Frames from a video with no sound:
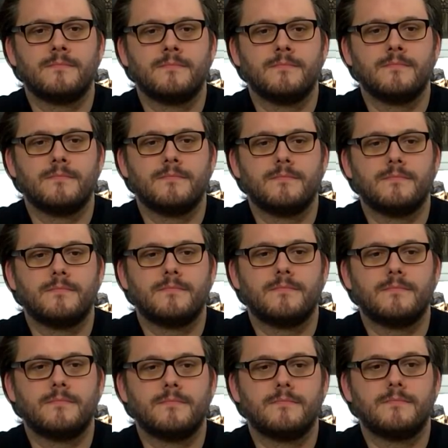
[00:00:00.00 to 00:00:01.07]

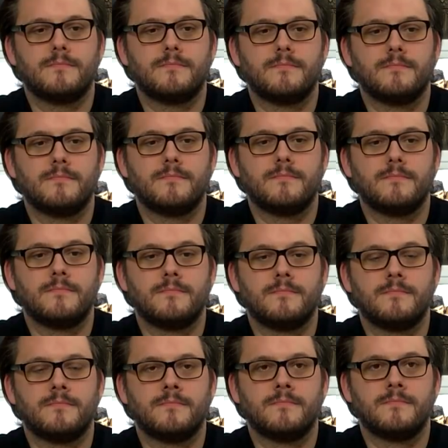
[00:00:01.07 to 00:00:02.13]

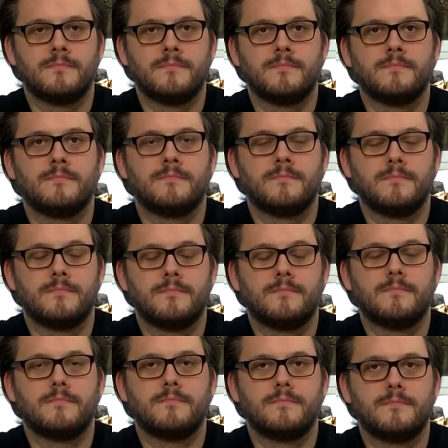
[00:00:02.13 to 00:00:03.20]

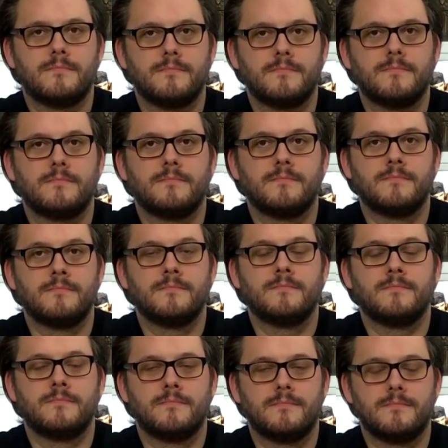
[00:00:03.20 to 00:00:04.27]

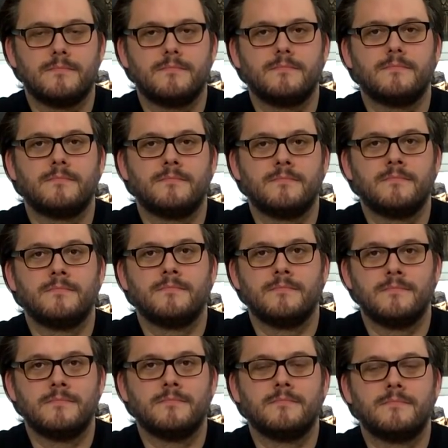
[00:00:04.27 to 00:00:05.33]

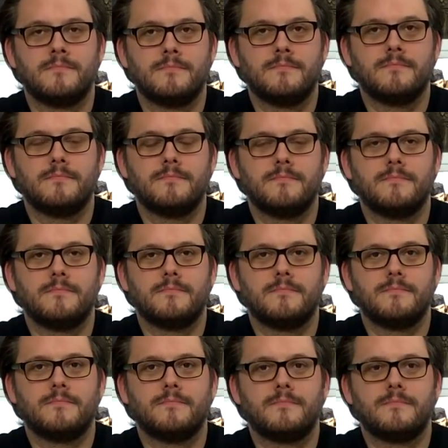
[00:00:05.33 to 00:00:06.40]
No words are spoken by the person on screen.